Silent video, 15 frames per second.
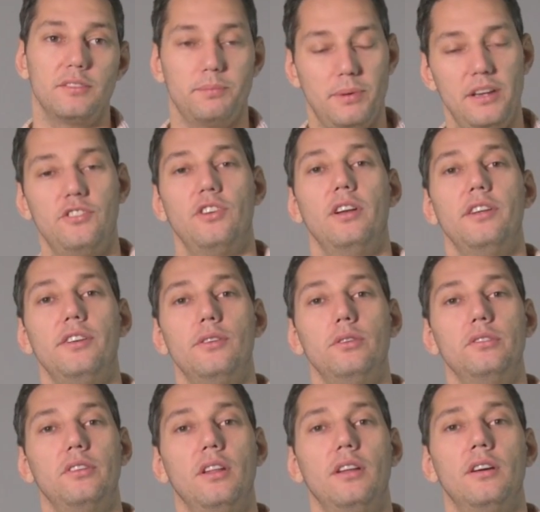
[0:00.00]
especially
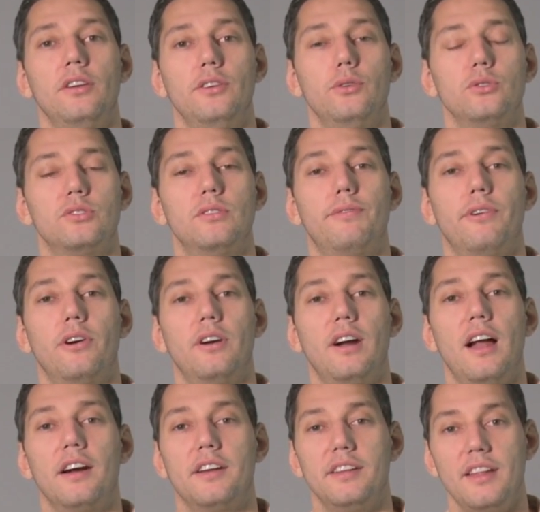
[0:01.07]
used for
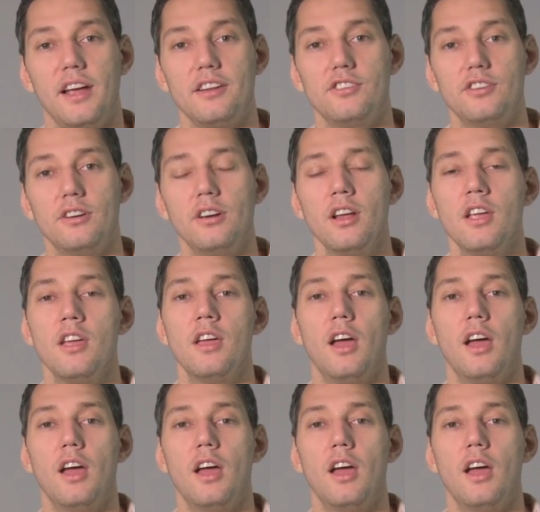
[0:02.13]
architecture.